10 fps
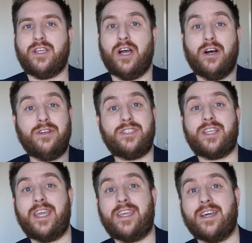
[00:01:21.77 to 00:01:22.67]

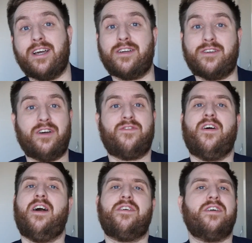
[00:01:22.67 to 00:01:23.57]
Undertaker,
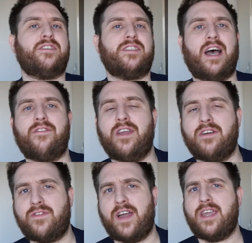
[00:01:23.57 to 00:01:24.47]
Godfather,
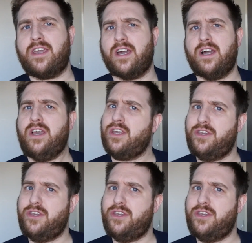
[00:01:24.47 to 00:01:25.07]
Savio Vega,